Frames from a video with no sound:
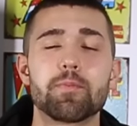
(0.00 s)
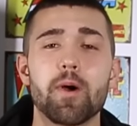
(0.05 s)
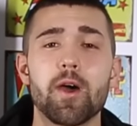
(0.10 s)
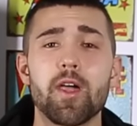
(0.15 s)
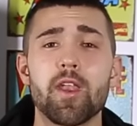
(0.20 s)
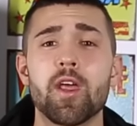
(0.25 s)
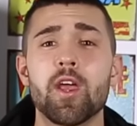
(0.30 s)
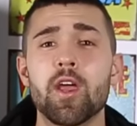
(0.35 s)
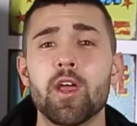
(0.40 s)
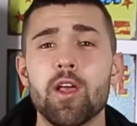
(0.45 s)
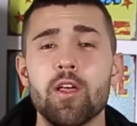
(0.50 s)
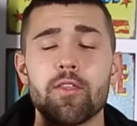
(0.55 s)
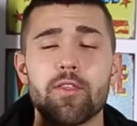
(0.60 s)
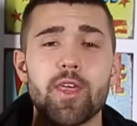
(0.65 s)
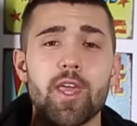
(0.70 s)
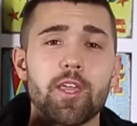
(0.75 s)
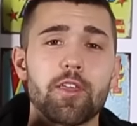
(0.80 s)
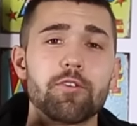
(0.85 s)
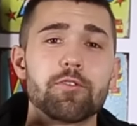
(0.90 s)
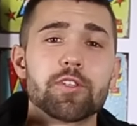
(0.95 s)
But
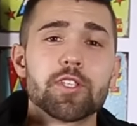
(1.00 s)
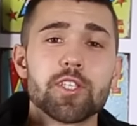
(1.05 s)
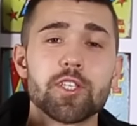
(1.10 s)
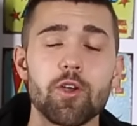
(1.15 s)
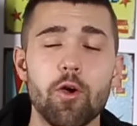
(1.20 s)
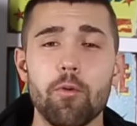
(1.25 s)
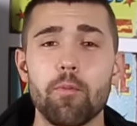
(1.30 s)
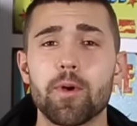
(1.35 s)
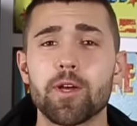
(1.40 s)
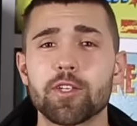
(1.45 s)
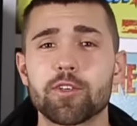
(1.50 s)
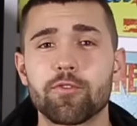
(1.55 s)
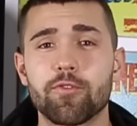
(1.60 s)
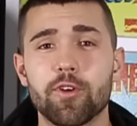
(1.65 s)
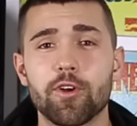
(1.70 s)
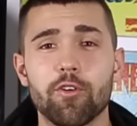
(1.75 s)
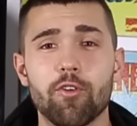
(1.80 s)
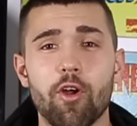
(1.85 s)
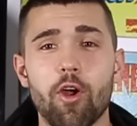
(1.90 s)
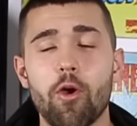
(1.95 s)
thank you so much
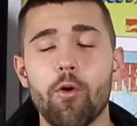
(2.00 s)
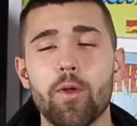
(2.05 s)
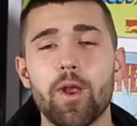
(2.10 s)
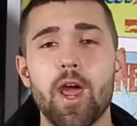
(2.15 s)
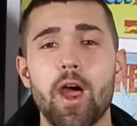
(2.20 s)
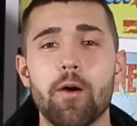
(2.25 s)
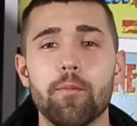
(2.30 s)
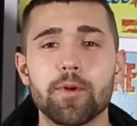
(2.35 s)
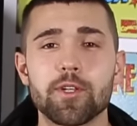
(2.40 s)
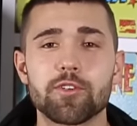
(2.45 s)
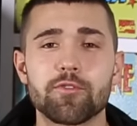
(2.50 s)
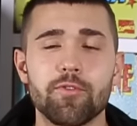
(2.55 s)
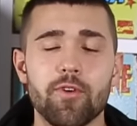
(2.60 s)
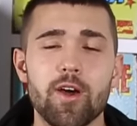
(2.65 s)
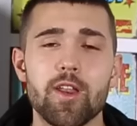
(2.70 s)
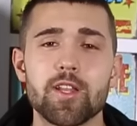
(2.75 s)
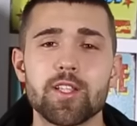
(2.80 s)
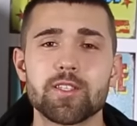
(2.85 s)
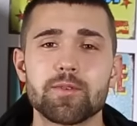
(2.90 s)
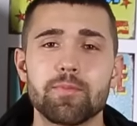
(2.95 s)
for Grow and how much
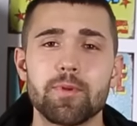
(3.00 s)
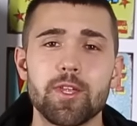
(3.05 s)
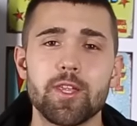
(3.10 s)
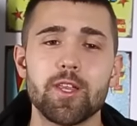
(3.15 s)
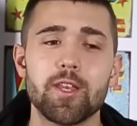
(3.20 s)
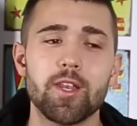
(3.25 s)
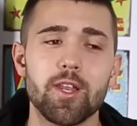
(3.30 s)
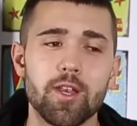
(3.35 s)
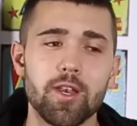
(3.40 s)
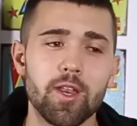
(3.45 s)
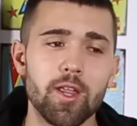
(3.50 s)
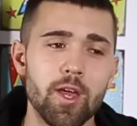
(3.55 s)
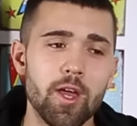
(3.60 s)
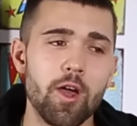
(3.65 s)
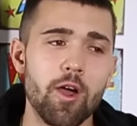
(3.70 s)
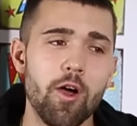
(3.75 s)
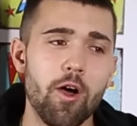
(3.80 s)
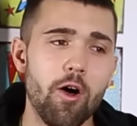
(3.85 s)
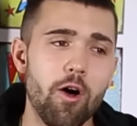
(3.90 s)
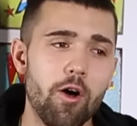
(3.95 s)
fun it's been, and
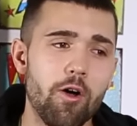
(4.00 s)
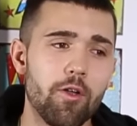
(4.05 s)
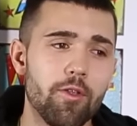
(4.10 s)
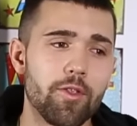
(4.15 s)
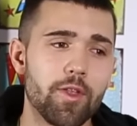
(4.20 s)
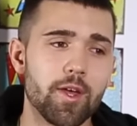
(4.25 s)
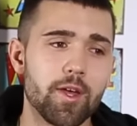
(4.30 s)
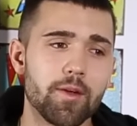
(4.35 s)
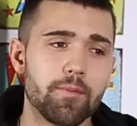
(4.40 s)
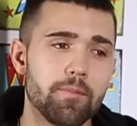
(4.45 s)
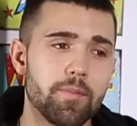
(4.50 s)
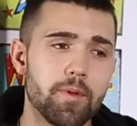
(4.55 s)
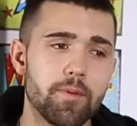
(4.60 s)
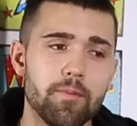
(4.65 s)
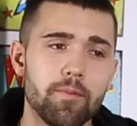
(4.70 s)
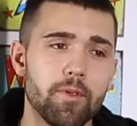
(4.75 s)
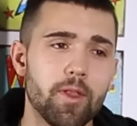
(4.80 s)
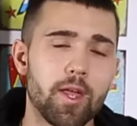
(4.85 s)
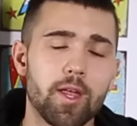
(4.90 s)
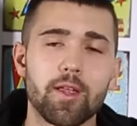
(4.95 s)
all the,
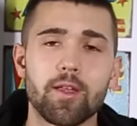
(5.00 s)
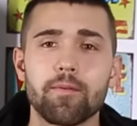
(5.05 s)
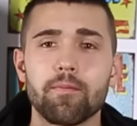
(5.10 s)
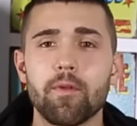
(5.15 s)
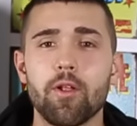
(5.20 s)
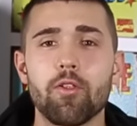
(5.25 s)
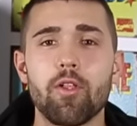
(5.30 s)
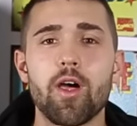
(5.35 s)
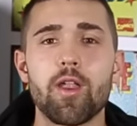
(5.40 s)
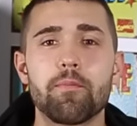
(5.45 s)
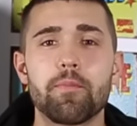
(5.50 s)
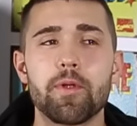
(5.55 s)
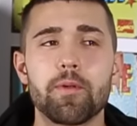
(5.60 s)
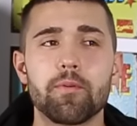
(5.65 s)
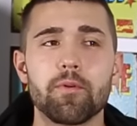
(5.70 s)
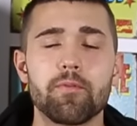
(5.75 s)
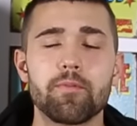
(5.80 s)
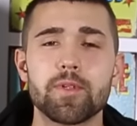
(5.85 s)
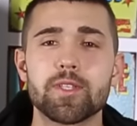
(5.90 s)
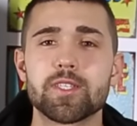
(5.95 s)
like, a lot of
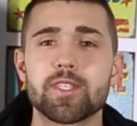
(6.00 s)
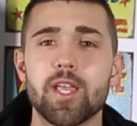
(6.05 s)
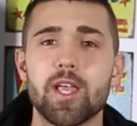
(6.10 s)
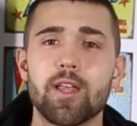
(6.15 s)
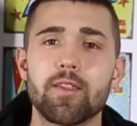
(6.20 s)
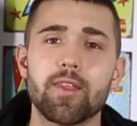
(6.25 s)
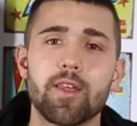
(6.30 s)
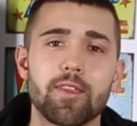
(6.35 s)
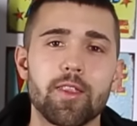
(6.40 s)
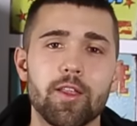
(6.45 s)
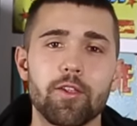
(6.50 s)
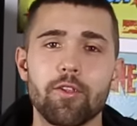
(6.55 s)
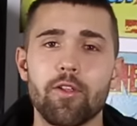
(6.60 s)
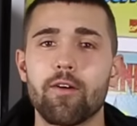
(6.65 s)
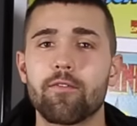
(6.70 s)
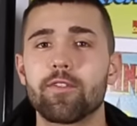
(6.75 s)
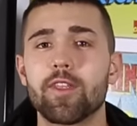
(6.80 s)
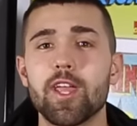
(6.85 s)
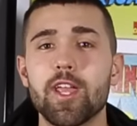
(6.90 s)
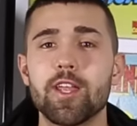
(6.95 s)
people have been saying that they
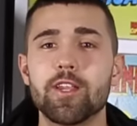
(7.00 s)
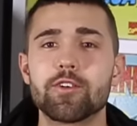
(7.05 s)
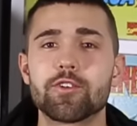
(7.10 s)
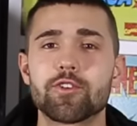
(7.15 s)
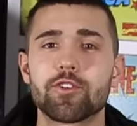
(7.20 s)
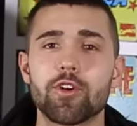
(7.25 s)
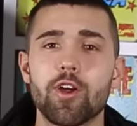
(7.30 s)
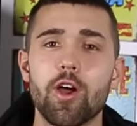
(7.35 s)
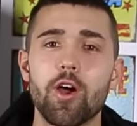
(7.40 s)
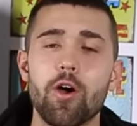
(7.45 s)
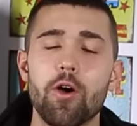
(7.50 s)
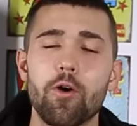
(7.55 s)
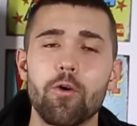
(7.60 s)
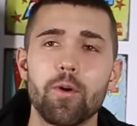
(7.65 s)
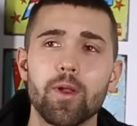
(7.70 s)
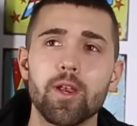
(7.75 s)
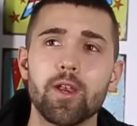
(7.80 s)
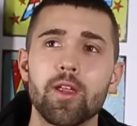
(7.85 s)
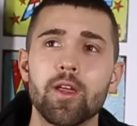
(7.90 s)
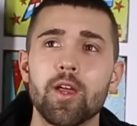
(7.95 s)
love the
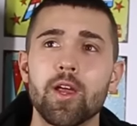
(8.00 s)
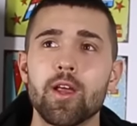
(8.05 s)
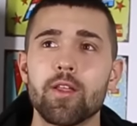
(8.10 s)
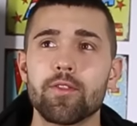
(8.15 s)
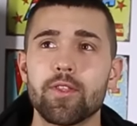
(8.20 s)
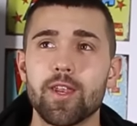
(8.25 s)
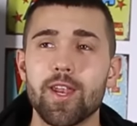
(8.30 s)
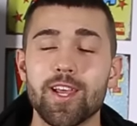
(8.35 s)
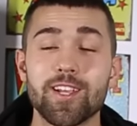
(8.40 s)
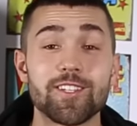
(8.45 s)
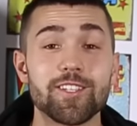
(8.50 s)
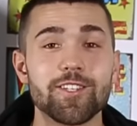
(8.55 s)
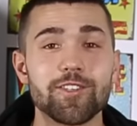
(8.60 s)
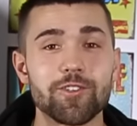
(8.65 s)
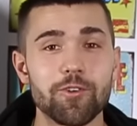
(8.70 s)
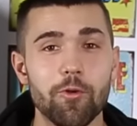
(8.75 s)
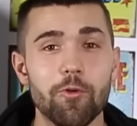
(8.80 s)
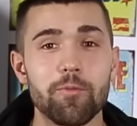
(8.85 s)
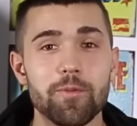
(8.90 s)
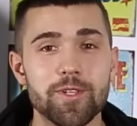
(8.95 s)
intro, and the next
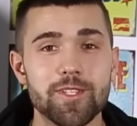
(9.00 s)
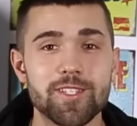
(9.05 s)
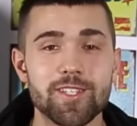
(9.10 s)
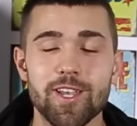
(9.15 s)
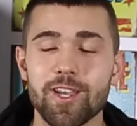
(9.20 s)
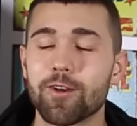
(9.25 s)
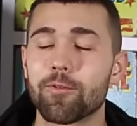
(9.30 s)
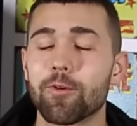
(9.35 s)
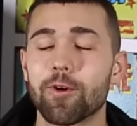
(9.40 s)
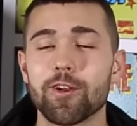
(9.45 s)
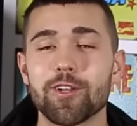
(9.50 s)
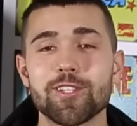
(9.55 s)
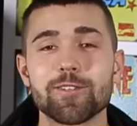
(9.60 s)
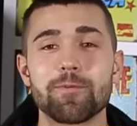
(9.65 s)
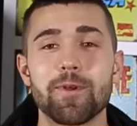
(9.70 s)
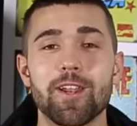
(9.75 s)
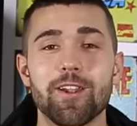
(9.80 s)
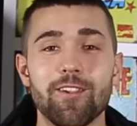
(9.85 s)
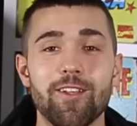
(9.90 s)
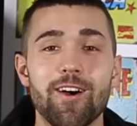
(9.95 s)
intro will be sick. We're going to
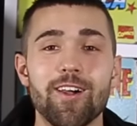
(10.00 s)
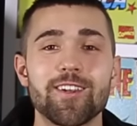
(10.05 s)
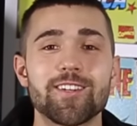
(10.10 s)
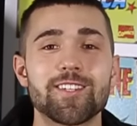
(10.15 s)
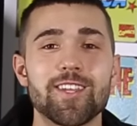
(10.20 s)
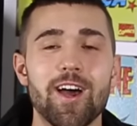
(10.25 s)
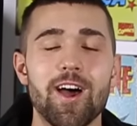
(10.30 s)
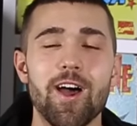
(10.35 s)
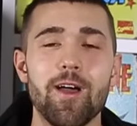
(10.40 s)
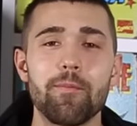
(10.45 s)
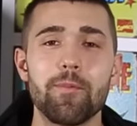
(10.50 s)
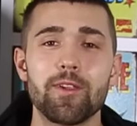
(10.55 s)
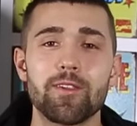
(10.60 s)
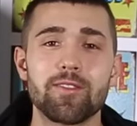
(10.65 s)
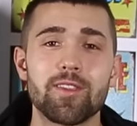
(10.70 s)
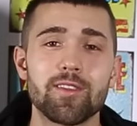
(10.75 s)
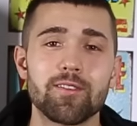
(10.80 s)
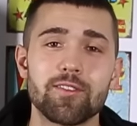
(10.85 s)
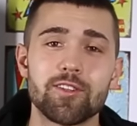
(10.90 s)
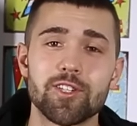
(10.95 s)
spend a lot of time, and
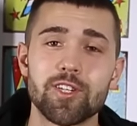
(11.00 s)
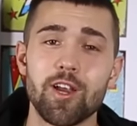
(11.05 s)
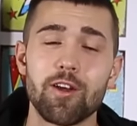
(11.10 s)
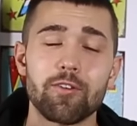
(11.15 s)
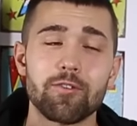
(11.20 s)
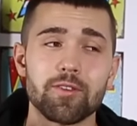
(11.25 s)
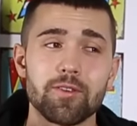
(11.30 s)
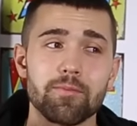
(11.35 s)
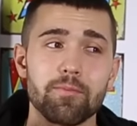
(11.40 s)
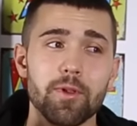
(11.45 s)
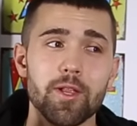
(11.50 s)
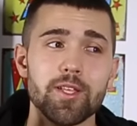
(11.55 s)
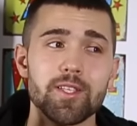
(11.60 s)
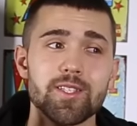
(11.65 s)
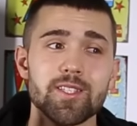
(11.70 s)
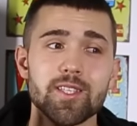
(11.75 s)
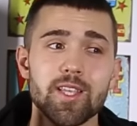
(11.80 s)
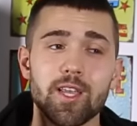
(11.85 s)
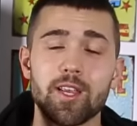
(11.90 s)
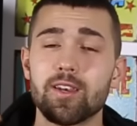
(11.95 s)
shout out to
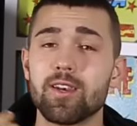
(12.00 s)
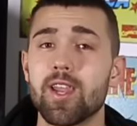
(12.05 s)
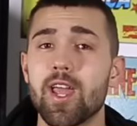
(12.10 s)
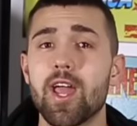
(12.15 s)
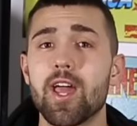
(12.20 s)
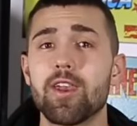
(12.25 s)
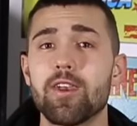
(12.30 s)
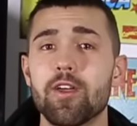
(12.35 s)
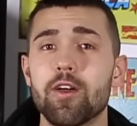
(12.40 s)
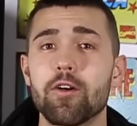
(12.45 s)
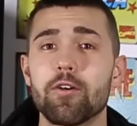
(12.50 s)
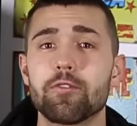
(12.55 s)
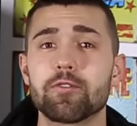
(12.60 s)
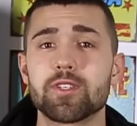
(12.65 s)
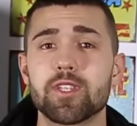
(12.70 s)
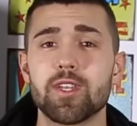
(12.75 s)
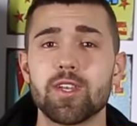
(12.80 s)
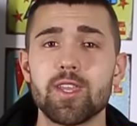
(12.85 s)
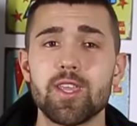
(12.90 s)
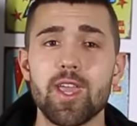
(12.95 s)
places like
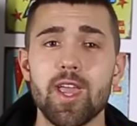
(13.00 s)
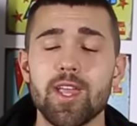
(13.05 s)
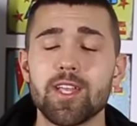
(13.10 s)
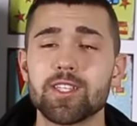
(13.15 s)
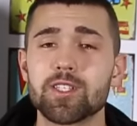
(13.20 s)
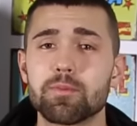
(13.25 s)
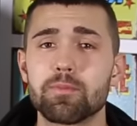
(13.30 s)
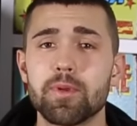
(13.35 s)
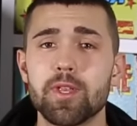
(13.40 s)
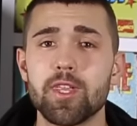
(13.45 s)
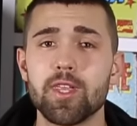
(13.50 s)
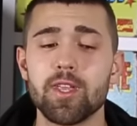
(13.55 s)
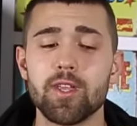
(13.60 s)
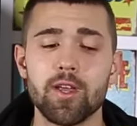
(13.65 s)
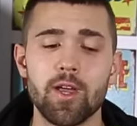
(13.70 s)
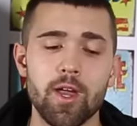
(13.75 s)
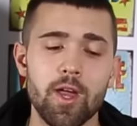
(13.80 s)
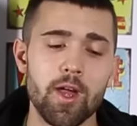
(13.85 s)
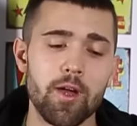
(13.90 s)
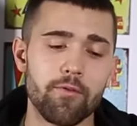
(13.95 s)
Nando's and
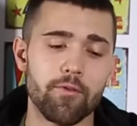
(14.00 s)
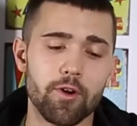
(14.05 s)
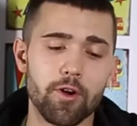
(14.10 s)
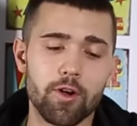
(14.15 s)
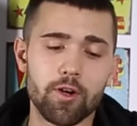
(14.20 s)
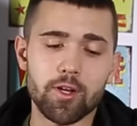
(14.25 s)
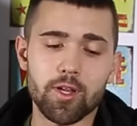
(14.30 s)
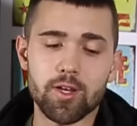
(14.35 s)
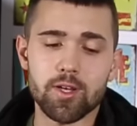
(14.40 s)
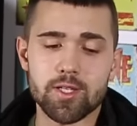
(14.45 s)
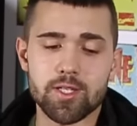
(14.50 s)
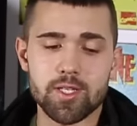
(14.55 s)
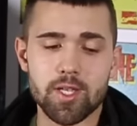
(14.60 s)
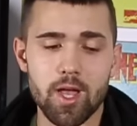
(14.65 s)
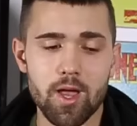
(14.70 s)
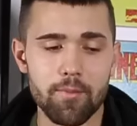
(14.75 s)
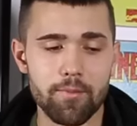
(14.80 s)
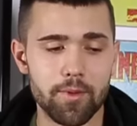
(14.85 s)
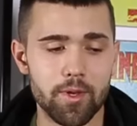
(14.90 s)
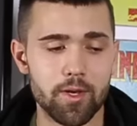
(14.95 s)
EHP for hooking us
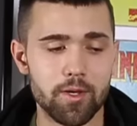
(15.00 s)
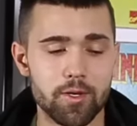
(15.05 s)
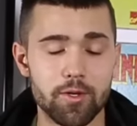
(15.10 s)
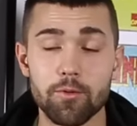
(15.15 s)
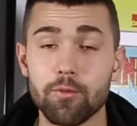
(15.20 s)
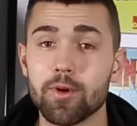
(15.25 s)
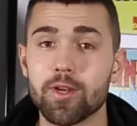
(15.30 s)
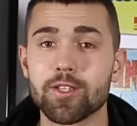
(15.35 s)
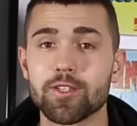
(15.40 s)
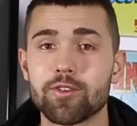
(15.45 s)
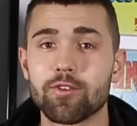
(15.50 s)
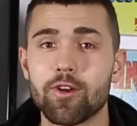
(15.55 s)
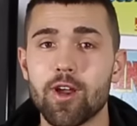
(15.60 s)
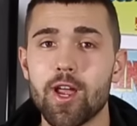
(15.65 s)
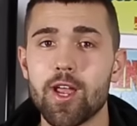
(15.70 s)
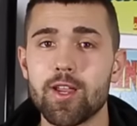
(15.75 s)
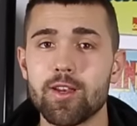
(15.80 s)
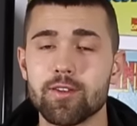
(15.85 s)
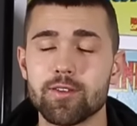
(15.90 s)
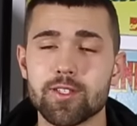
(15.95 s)
up and doing us
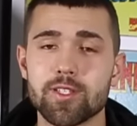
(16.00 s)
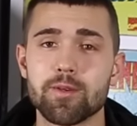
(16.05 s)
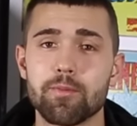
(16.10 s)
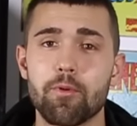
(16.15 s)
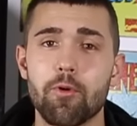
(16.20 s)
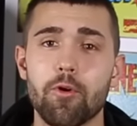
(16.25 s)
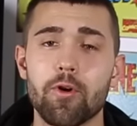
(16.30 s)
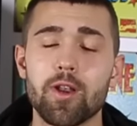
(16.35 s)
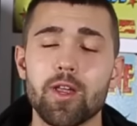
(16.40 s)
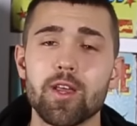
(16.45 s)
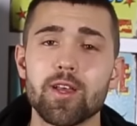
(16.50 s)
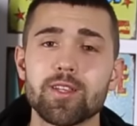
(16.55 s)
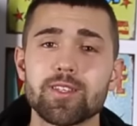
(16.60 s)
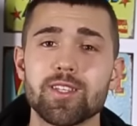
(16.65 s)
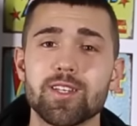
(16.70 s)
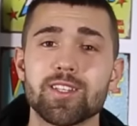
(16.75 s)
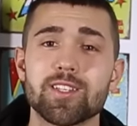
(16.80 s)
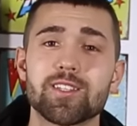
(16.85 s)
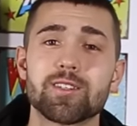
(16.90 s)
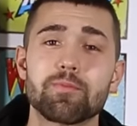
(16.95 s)
right and supporting us,
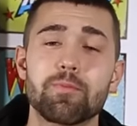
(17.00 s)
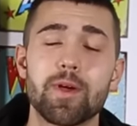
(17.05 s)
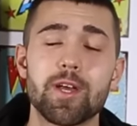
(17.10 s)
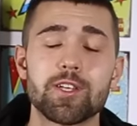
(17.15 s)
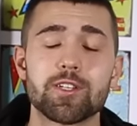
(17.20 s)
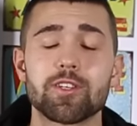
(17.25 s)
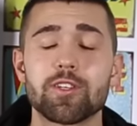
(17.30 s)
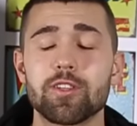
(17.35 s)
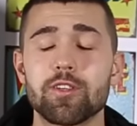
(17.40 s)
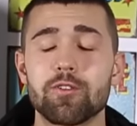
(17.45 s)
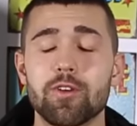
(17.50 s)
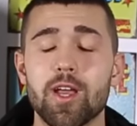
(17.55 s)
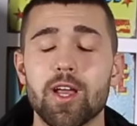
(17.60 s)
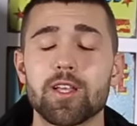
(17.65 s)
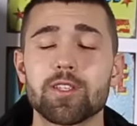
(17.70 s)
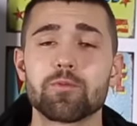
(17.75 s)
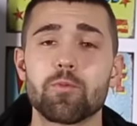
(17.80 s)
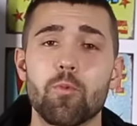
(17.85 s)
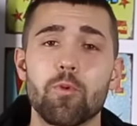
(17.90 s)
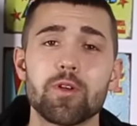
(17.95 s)
and especially you
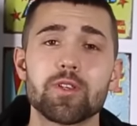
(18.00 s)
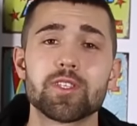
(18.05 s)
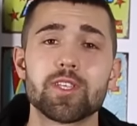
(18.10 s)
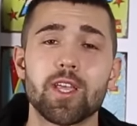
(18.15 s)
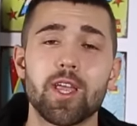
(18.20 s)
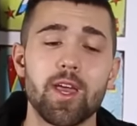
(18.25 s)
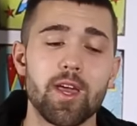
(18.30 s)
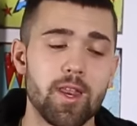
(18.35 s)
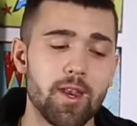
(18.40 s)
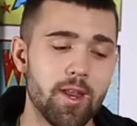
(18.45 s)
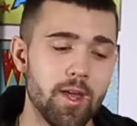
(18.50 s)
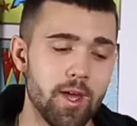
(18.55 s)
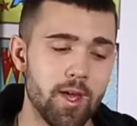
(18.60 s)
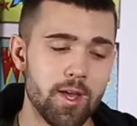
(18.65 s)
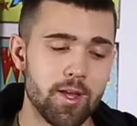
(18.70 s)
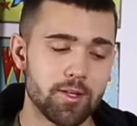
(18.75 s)
guys once again.